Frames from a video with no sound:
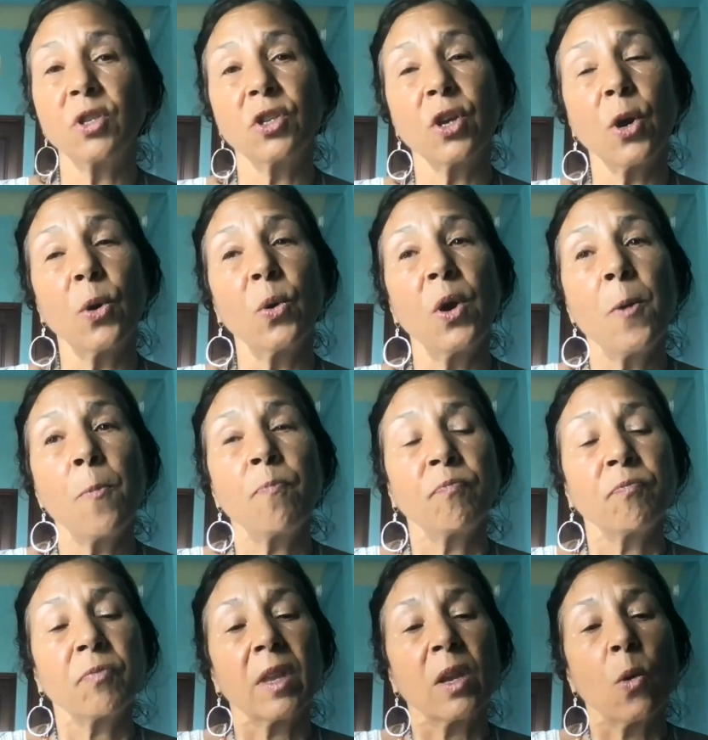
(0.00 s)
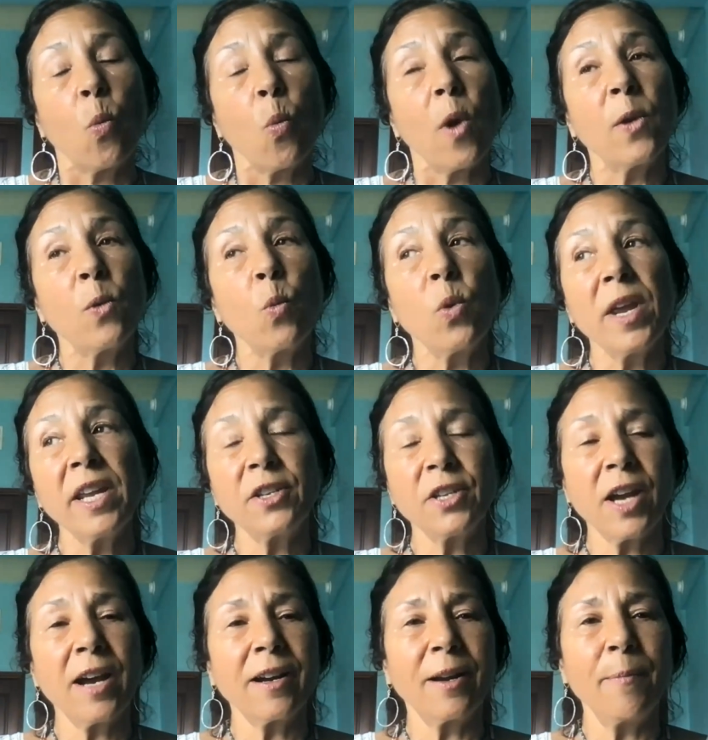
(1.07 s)
So when we
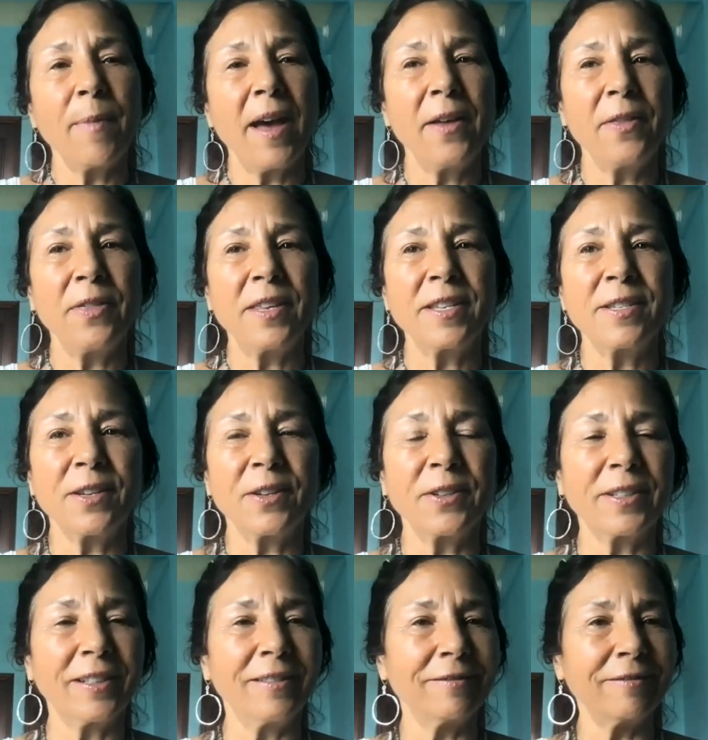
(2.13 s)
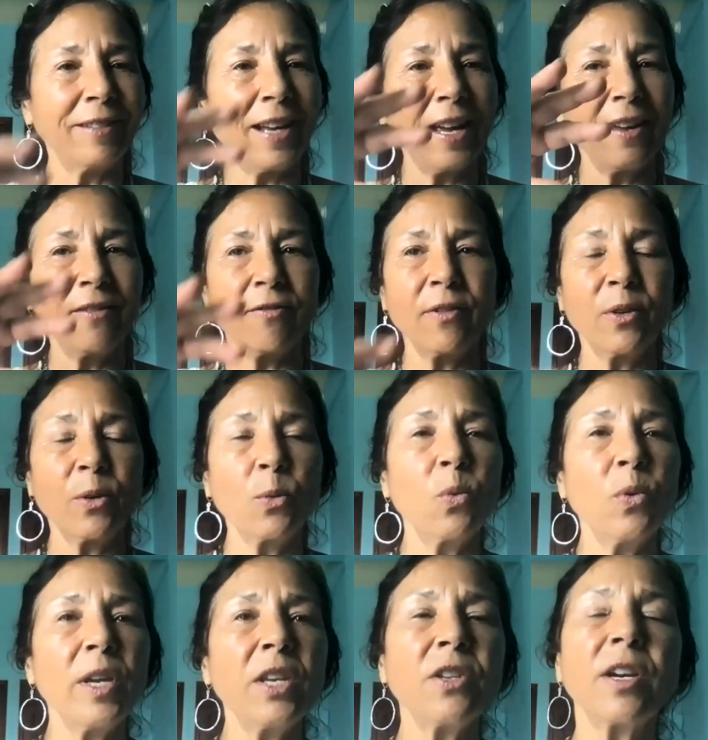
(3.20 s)
talk about the circle of life,
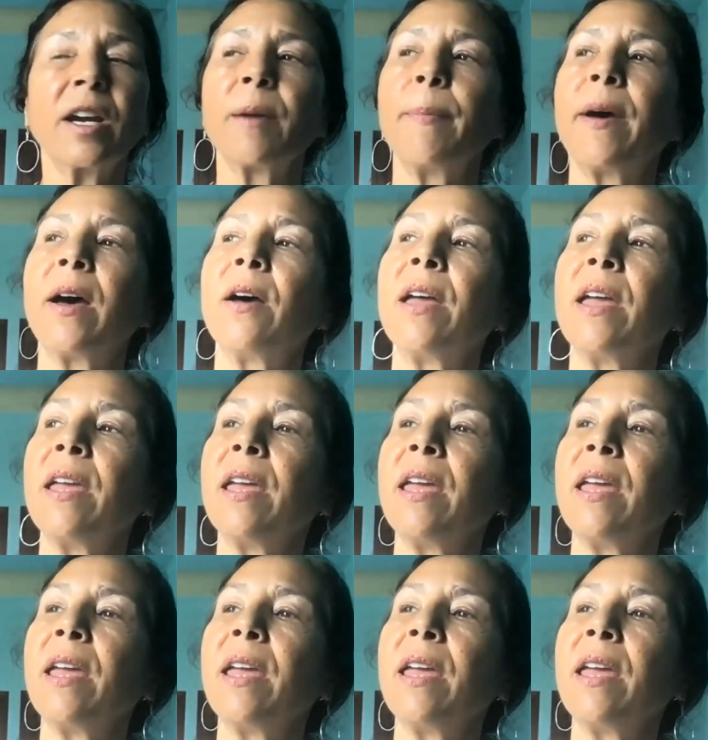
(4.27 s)
we talk about